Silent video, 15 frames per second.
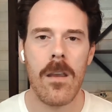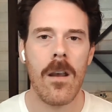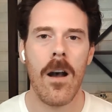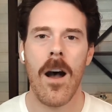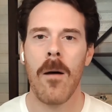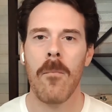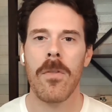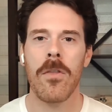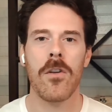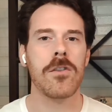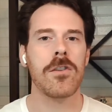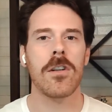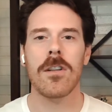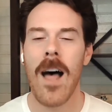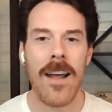Okay. Um,
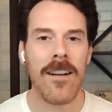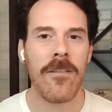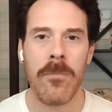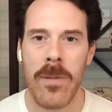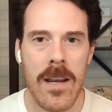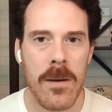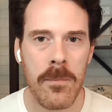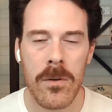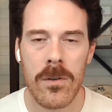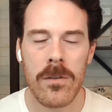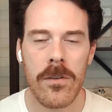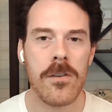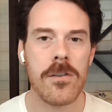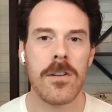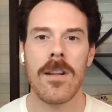there's a lot of
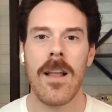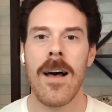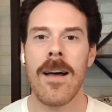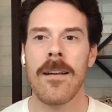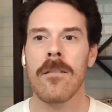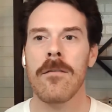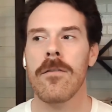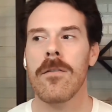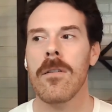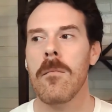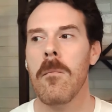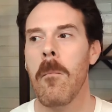people, there's a lot of